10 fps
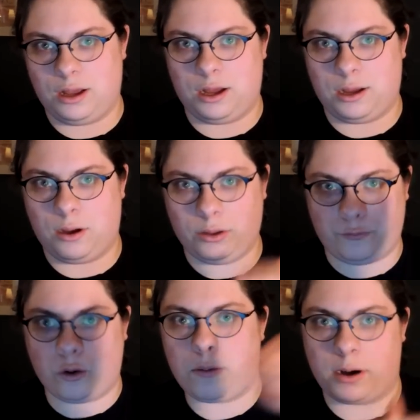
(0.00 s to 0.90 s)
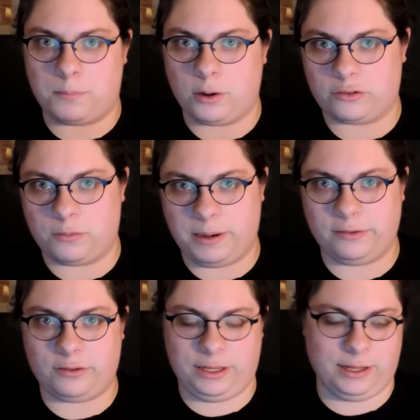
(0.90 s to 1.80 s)
uh, all the Forerunner books are
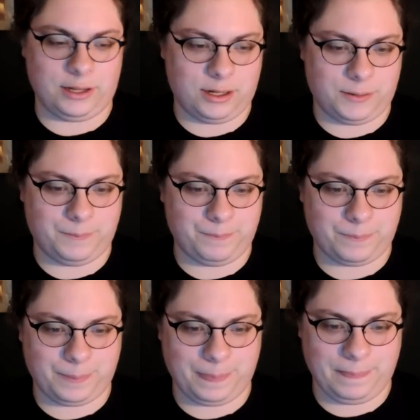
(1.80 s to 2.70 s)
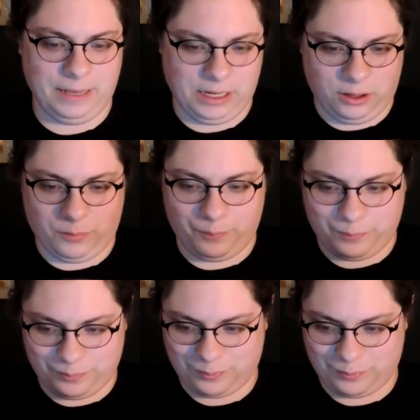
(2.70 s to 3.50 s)
basically, uh, you know,